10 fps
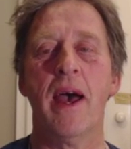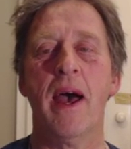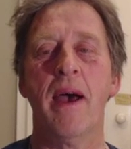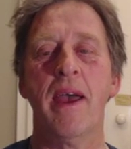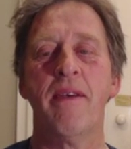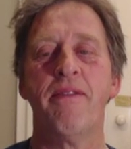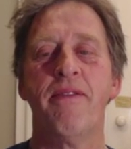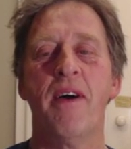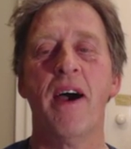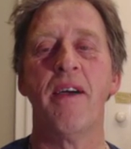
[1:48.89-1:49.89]

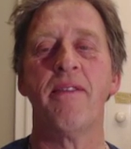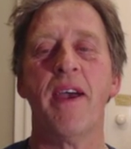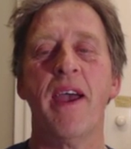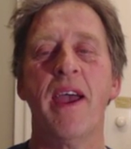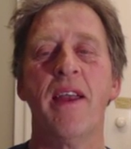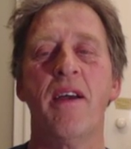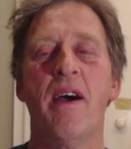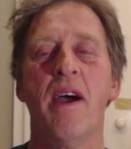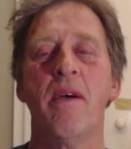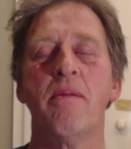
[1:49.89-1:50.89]
f5, and
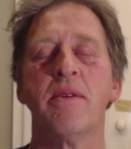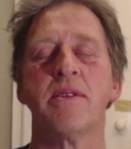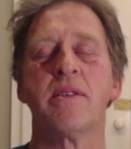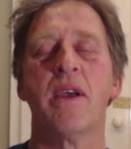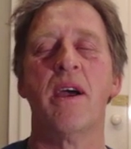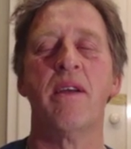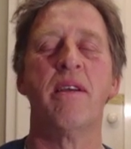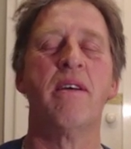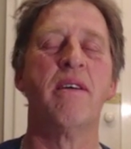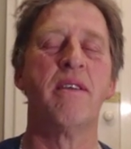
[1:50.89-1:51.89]
I was going,
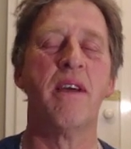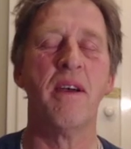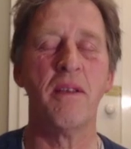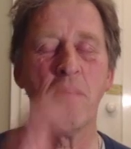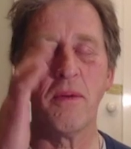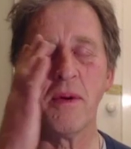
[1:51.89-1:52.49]
oh no, the